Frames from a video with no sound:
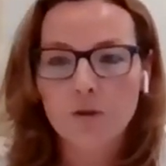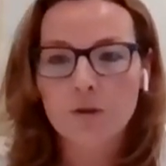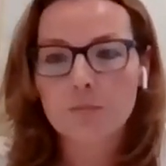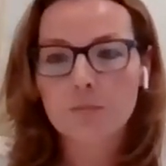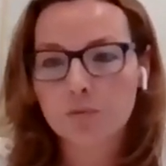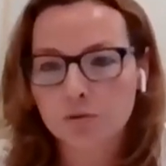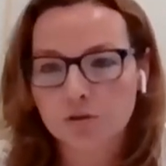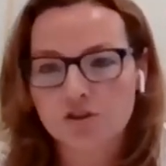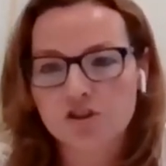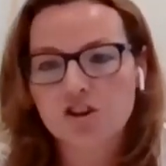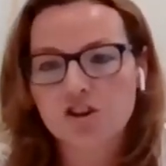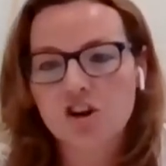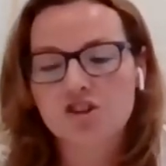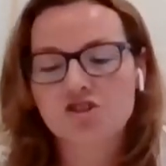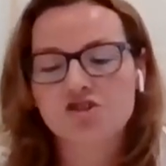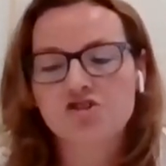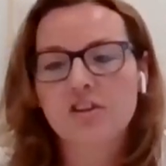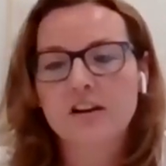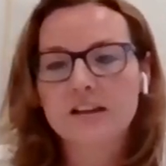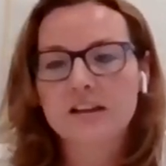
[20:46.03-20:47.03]
before the
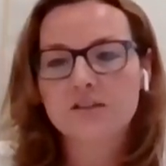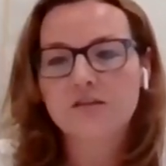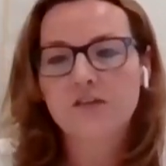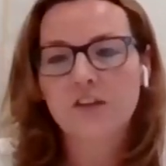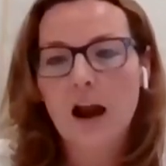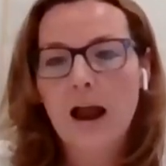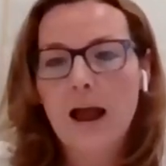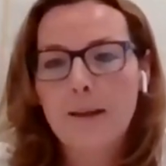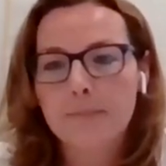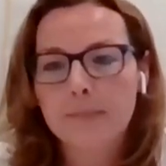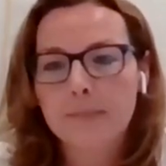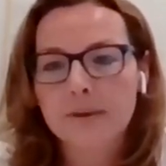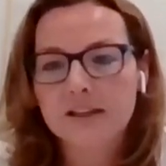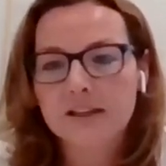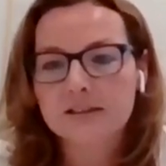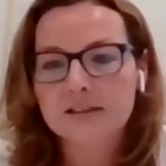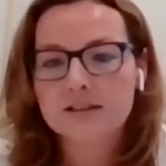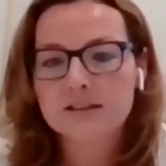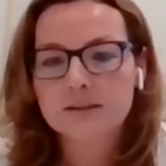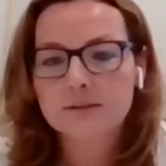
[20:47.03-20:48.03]
pool trust transfer
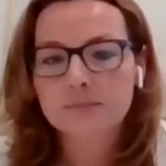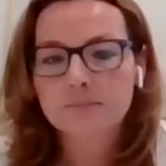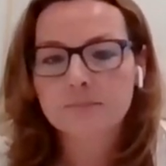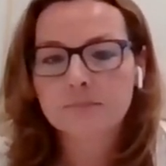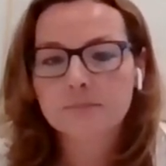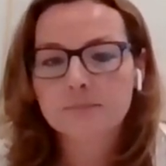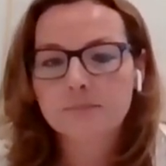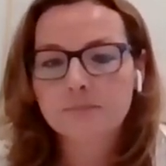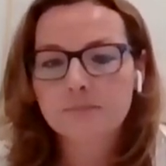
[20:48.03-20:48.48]
happens.